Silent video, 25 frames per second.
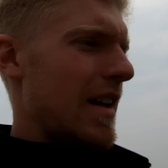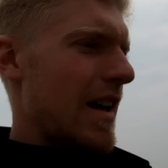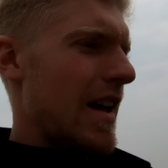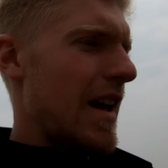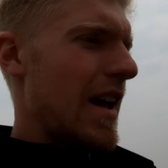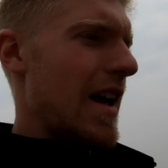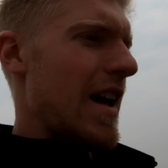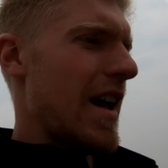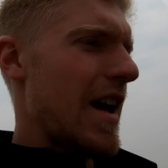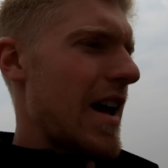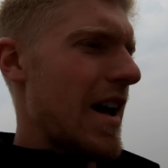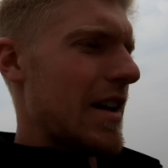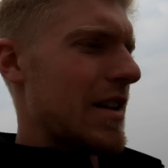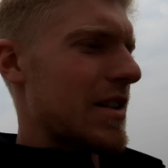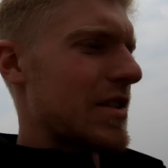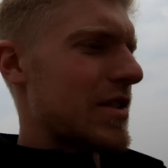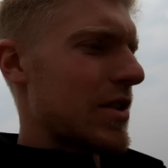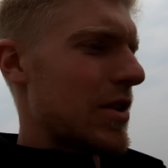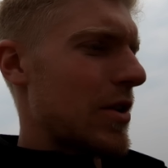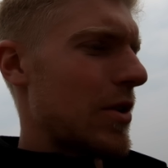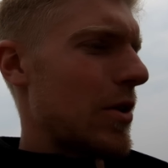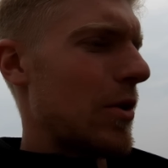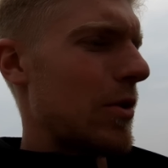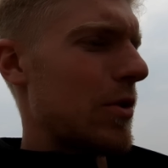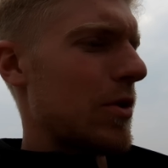And
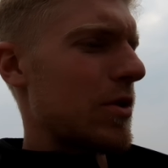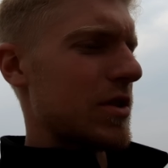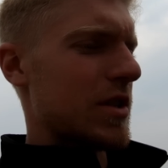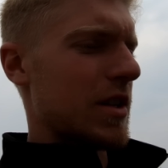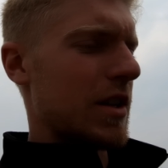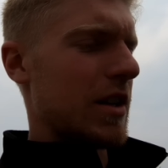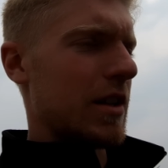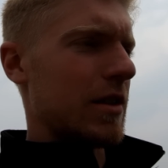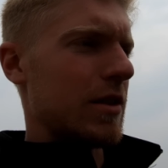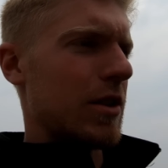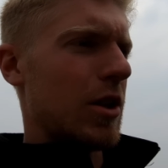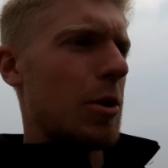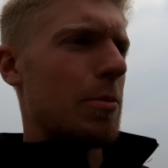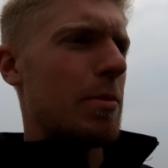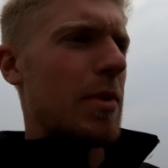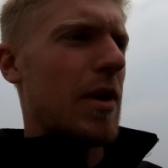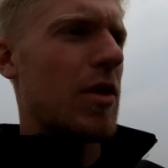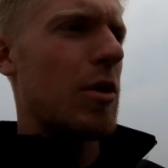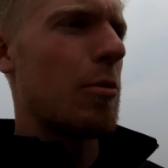so there's a little bit